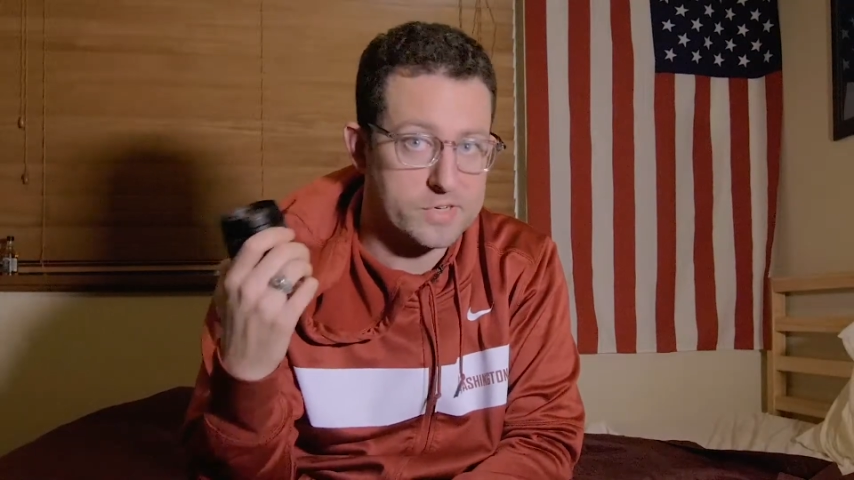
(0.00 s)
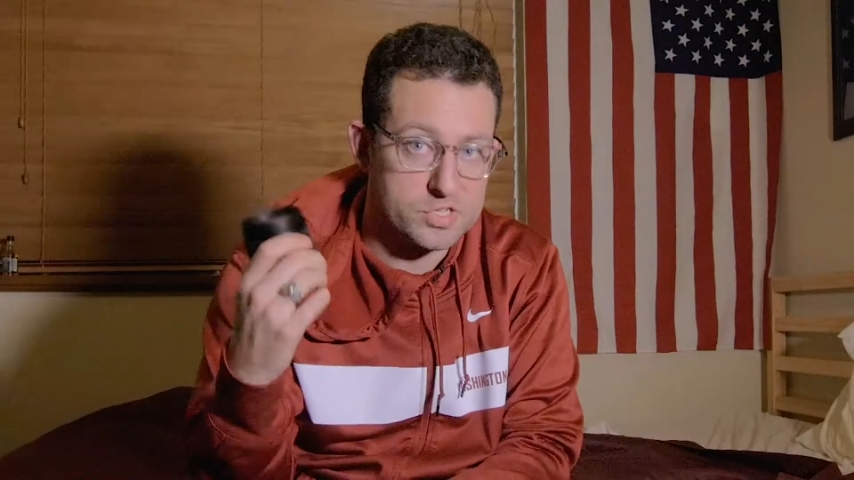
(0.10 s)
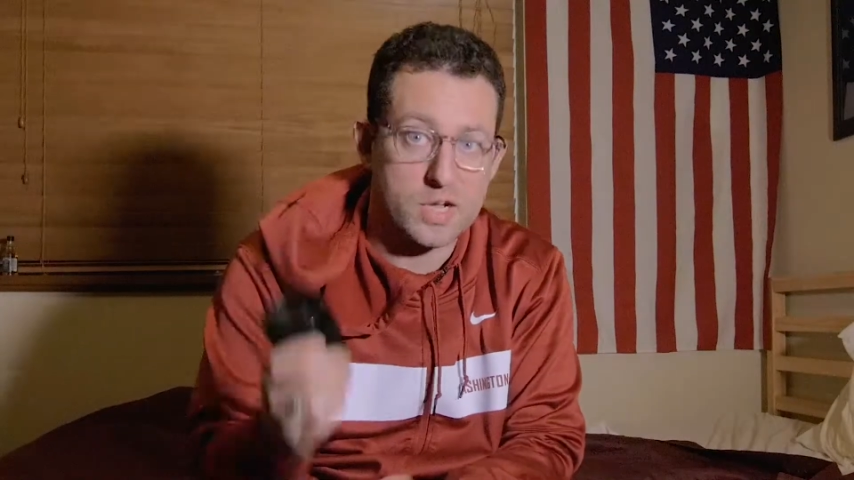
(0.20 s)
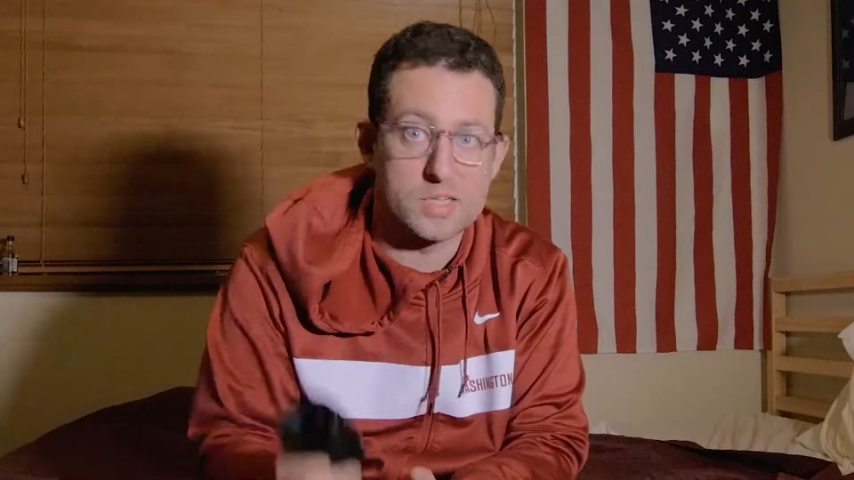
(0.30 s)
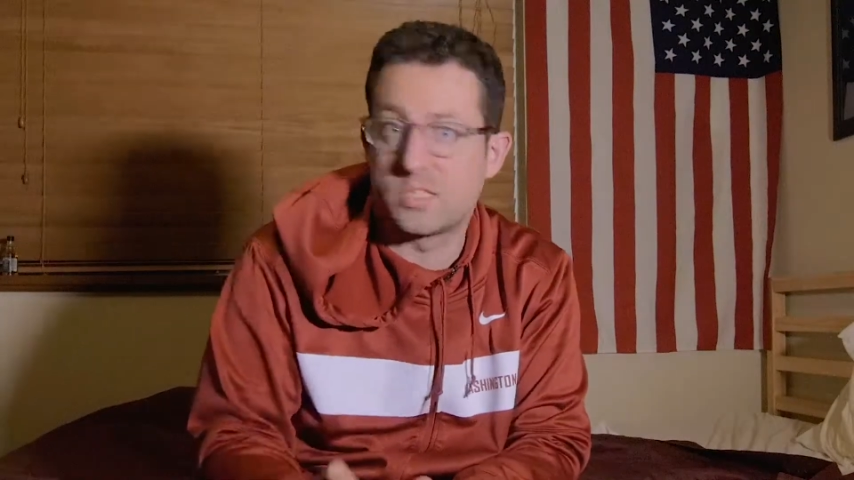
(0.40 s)

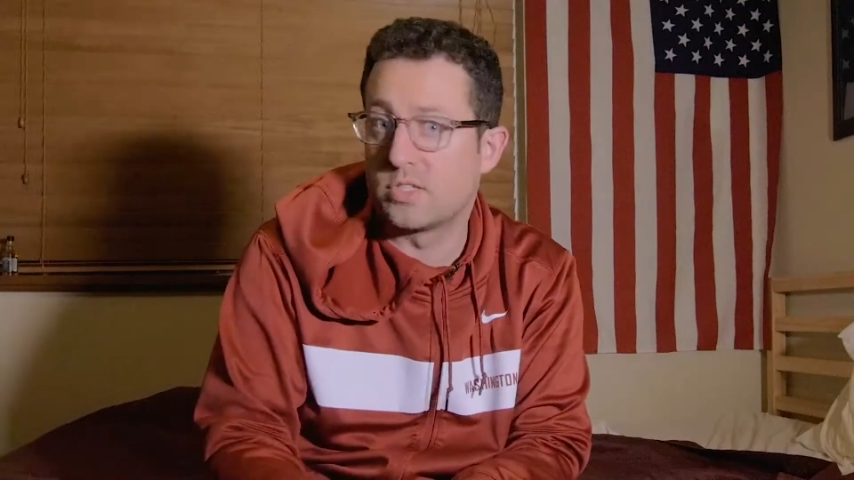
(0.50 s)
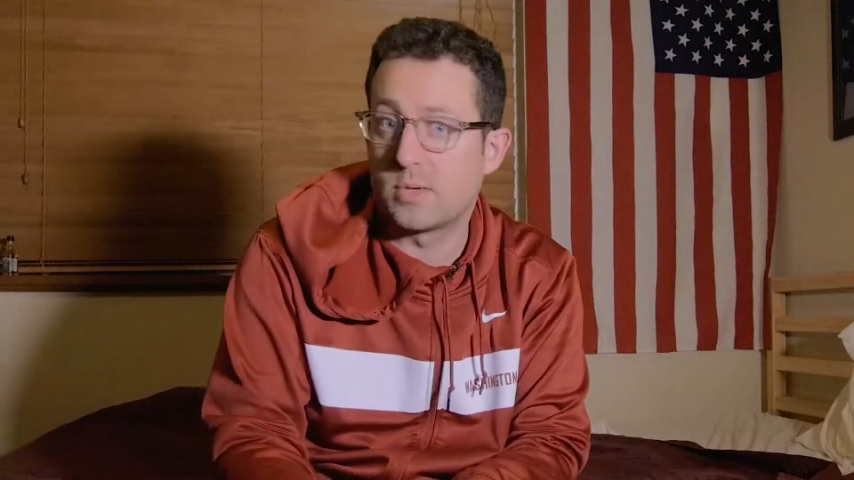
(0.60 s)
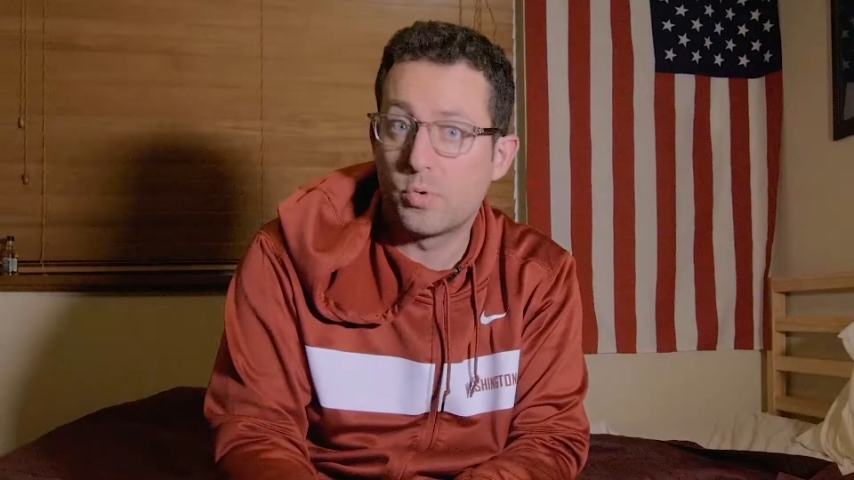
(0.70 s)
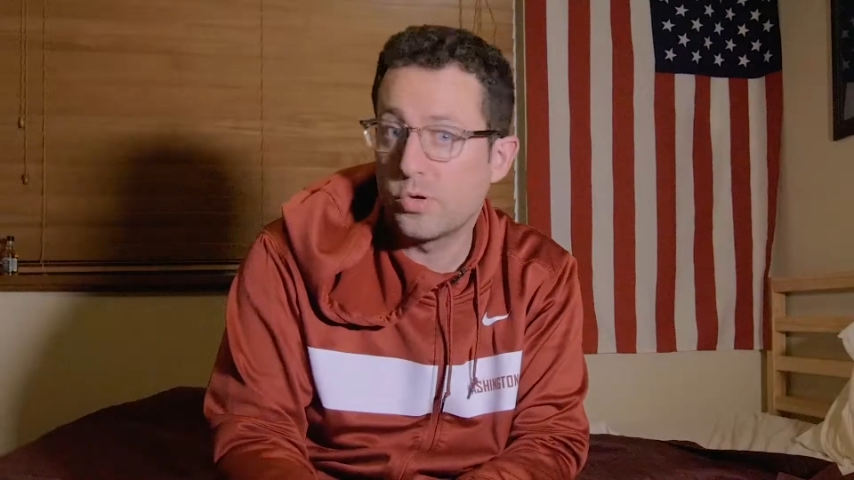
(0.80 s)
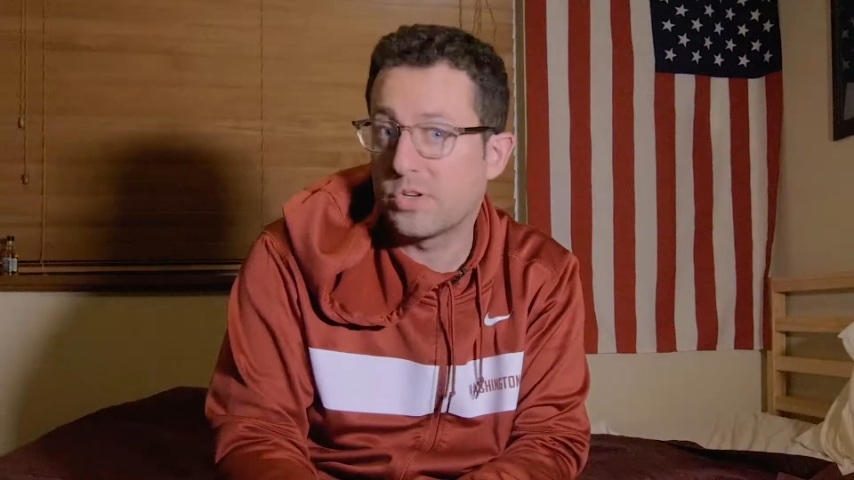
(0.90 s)
shots and
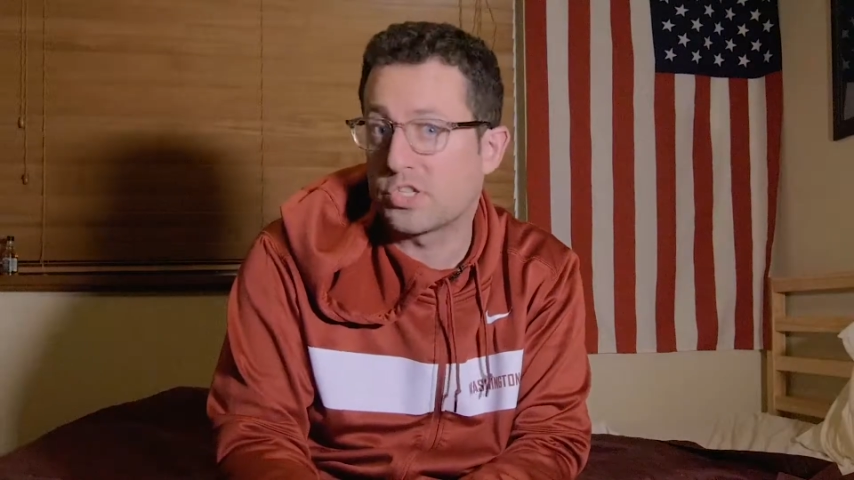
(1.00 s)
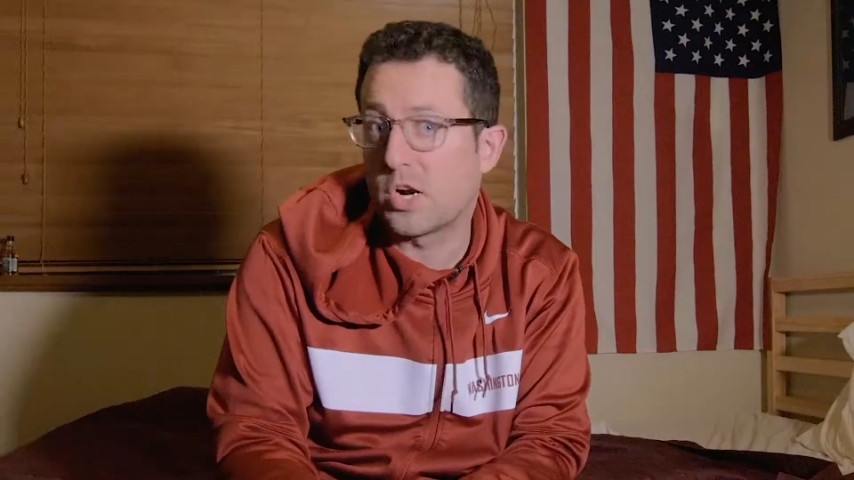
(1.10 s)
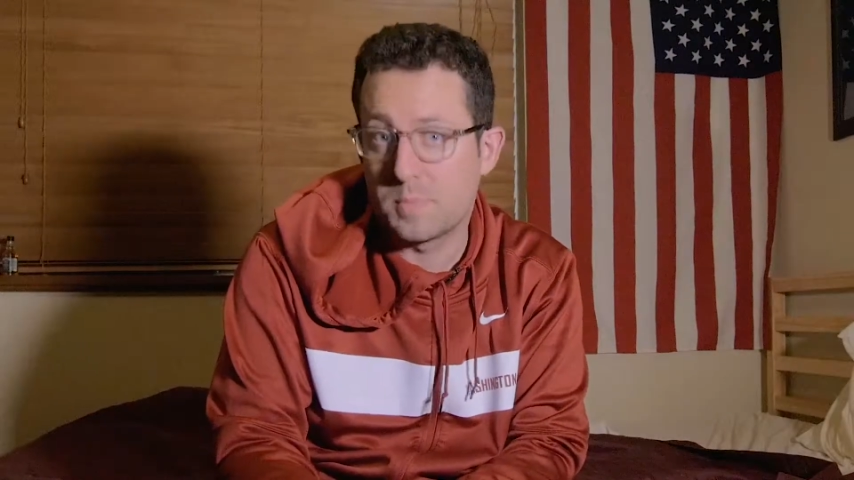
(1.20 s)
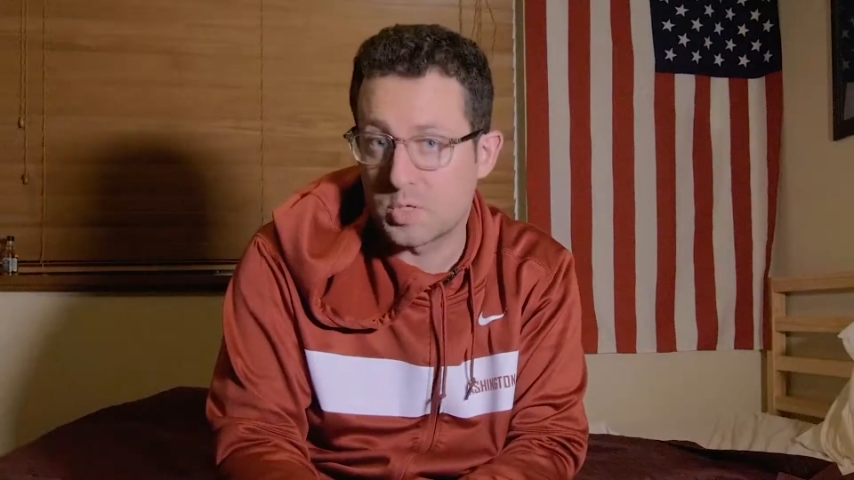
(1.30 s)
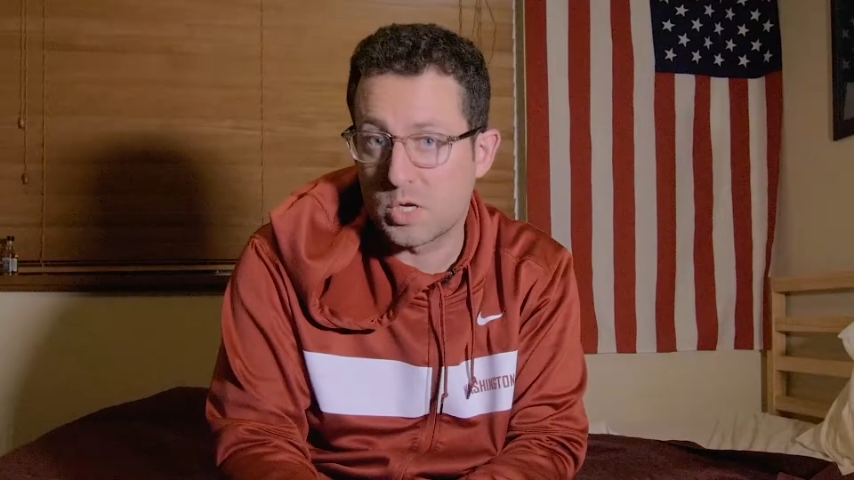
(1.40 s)
some really
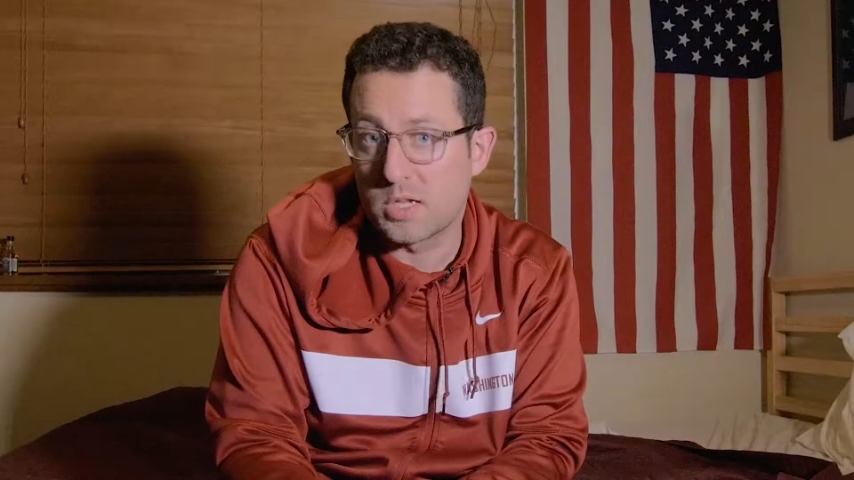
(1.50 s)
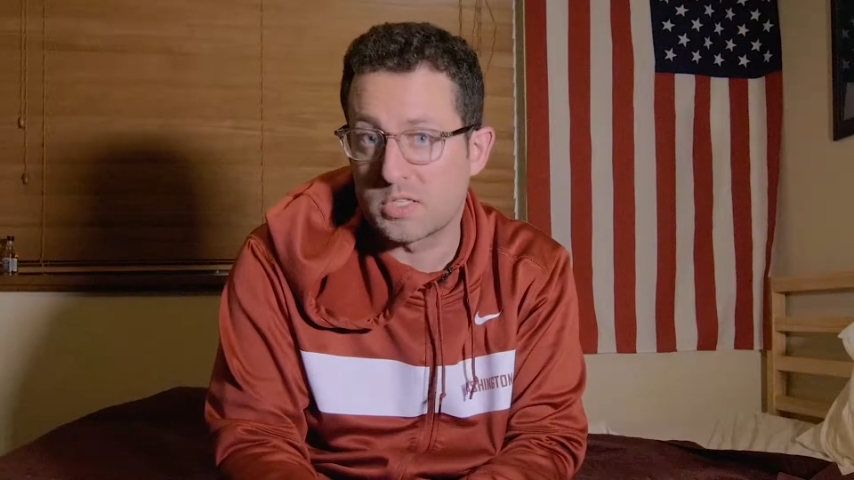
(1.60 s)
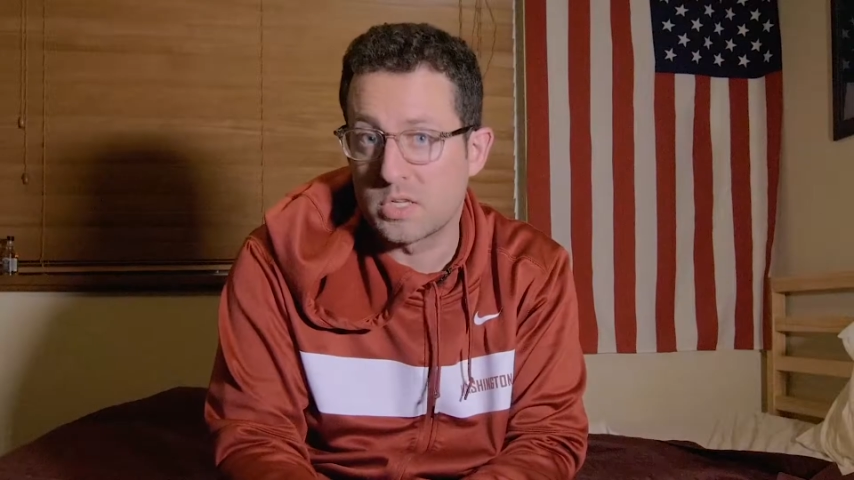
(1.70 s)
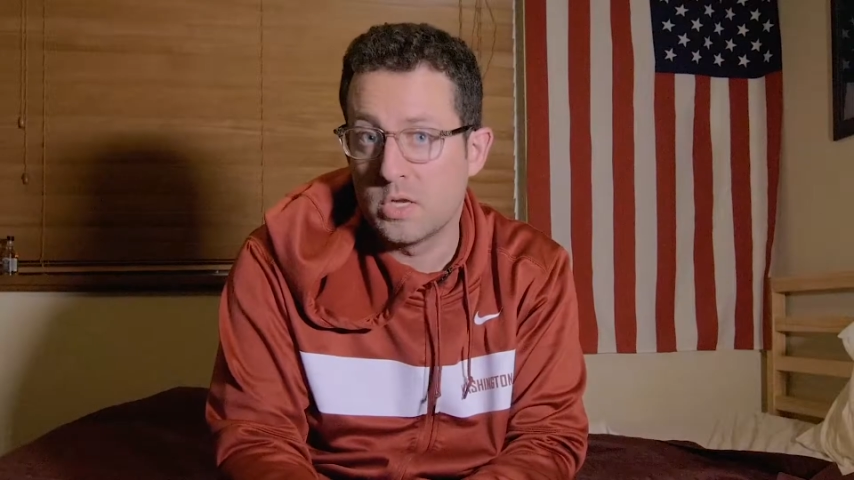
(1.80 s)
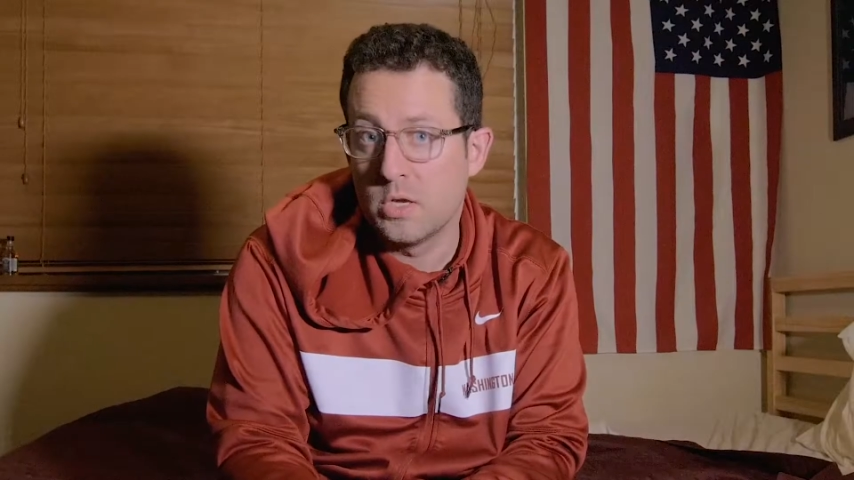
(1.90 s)
sharp shots.